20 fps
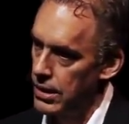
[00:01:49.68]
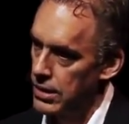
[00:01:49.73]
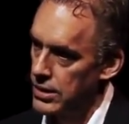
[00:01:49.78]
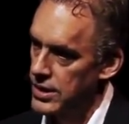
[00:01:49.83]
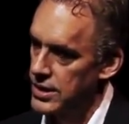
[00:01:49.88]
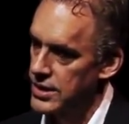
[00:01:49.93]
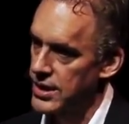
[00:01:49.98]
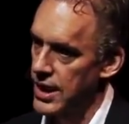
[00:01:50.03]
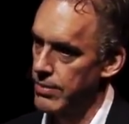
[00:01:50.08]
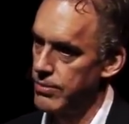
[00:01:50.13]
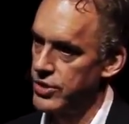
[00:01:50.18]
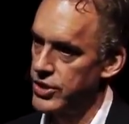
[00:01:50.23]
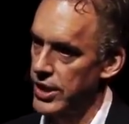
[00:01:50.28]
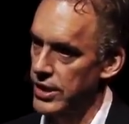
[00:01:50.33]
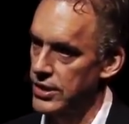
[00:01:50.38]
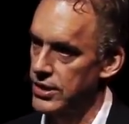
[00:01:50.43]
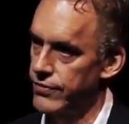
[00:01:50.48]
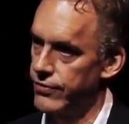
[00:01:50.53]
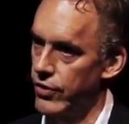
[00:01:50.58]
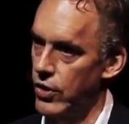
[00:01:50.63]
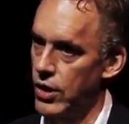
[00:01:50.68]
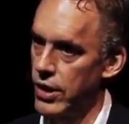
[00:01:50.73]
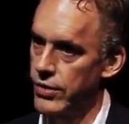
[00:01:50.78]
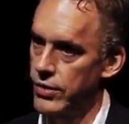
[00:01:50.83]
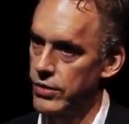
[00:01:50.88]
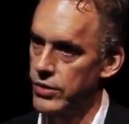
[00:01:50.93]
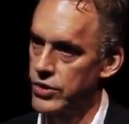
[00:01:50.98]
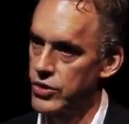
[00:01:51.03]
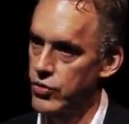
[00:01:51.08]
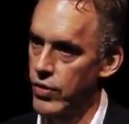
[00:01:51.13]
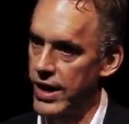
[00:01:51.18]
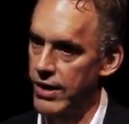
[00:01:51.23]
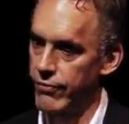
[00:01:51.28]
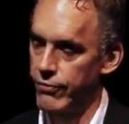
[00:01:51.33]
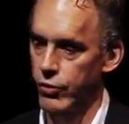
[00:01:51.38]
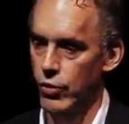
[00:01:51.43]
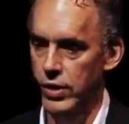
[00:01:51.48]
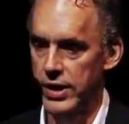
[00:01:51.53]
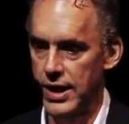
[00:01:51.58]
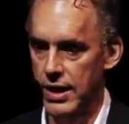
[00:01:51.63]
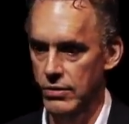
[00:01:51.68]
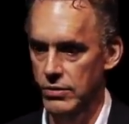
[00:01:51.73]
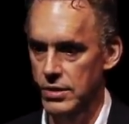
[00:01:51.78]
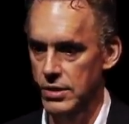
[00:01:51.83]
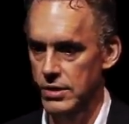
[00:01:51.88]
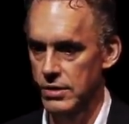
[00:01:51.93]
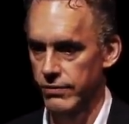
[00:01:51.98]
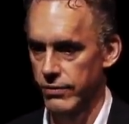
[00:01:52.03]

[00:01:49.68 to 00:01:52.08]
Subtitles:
subjects' fathers drank 40 ounces